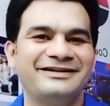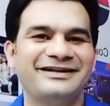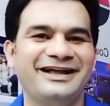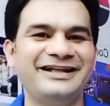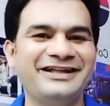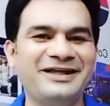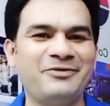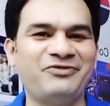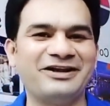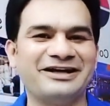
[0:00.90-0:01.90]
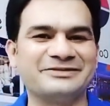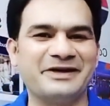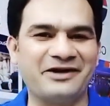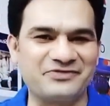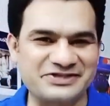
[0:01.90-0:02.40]
In the name of Allah, the
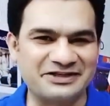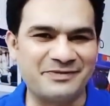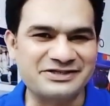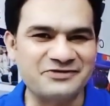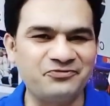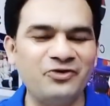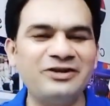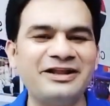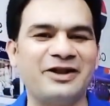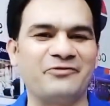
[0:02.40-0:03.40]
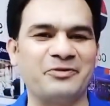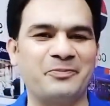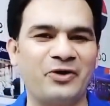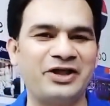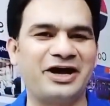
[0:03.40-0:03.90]
Beneficent, the Merciful, hello
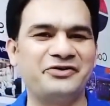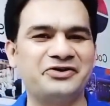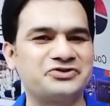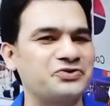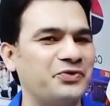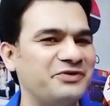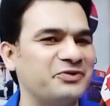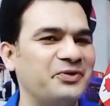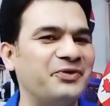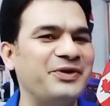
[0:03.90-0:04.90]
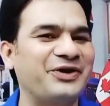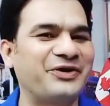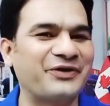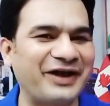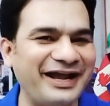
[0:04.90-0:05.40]
everybody, how are you doing? We'll be doing
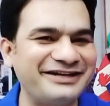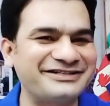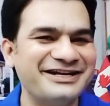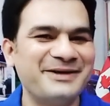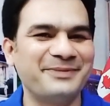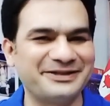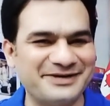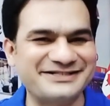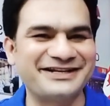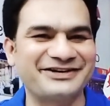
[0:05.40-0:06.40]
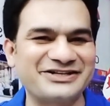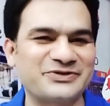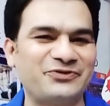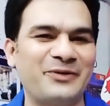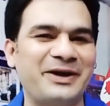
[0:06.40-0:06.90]
great by the mercy and grace
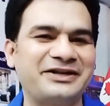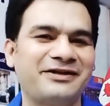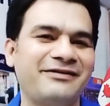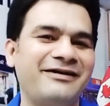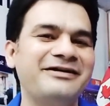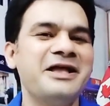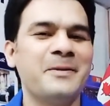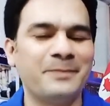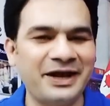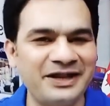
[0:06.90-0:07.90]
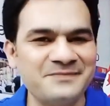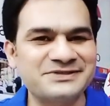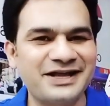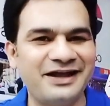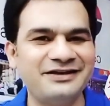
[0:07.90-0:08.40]
of Almighty Allah. My
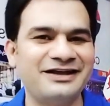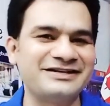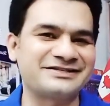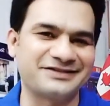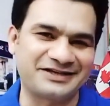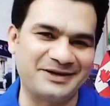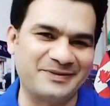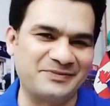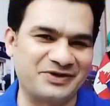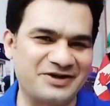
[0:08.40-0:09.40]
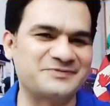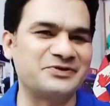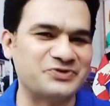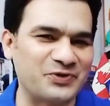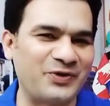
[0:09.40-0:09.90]
name's NA Saqib. I'm your
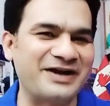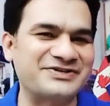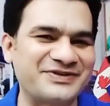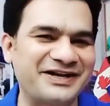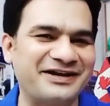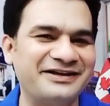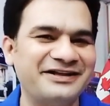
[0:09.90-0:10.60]
husband, towards trainer.